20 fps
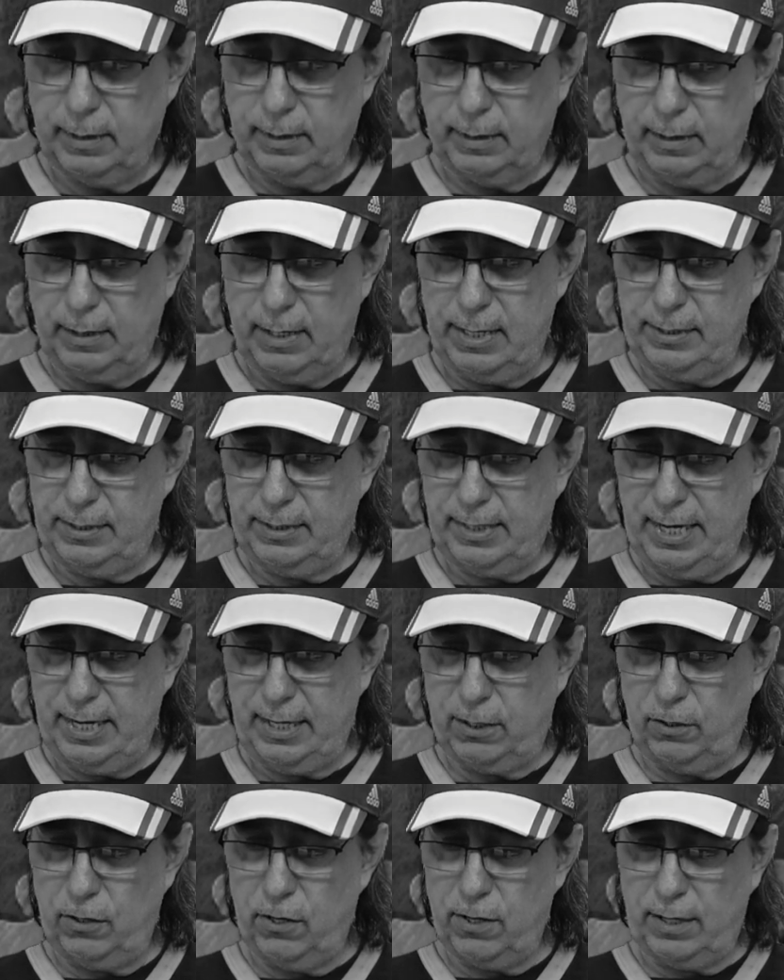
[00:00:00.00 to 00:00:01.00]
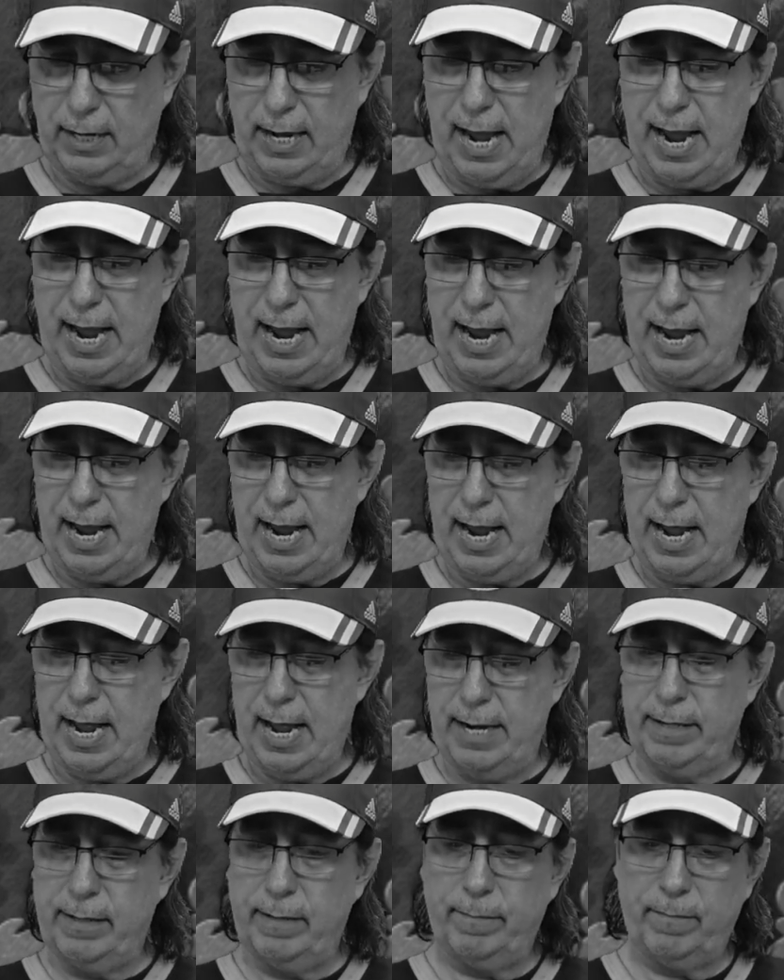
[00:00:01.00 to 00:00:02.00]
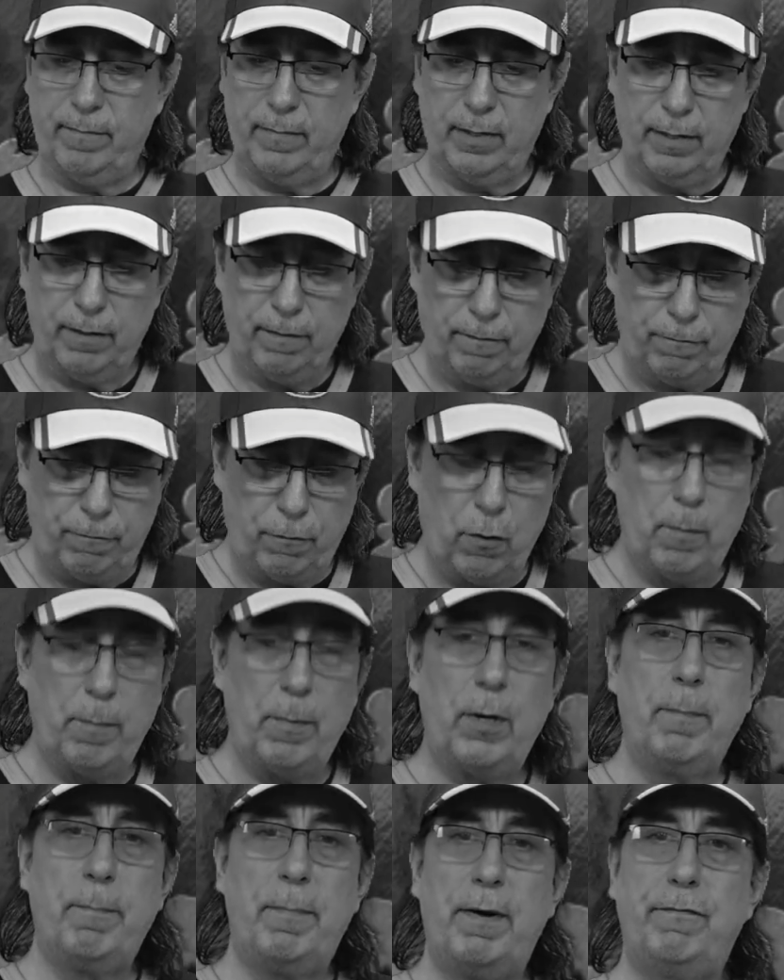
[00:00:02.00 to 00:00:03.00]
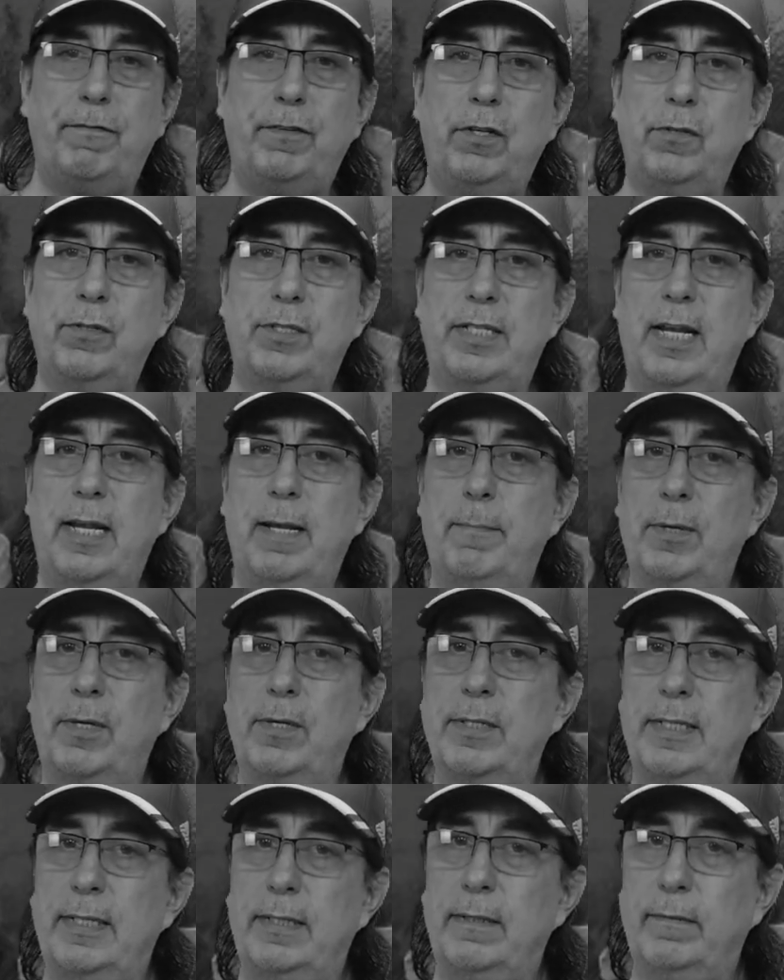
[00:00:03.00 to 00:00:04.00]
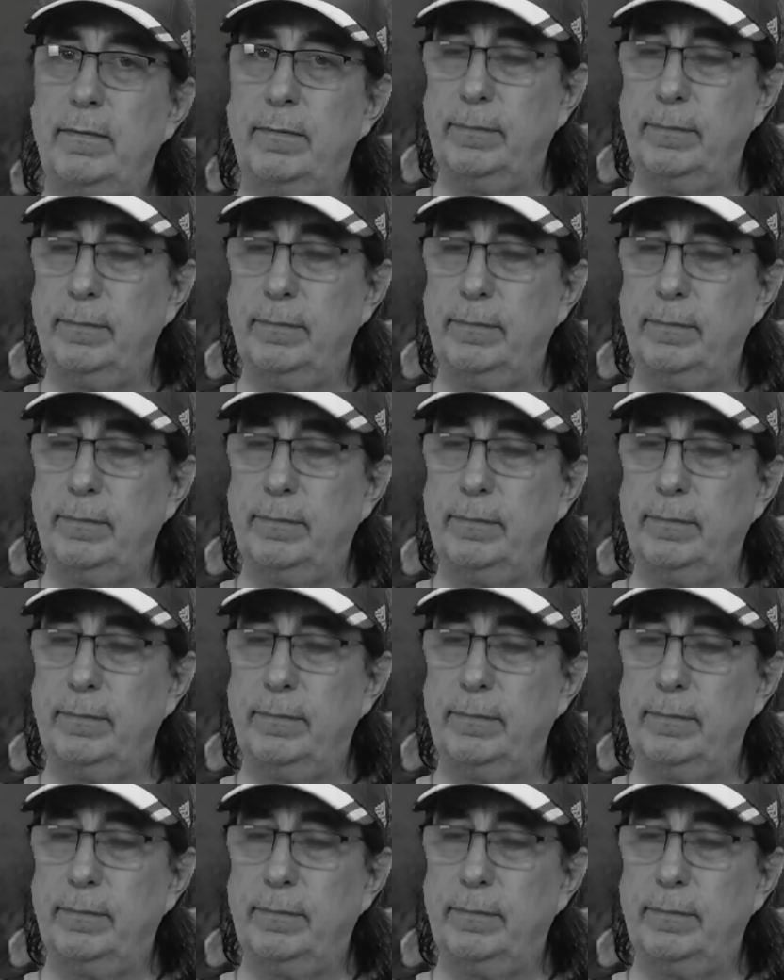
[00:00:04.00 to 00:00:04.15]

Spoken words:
let's take a look at former Buffalo Sabres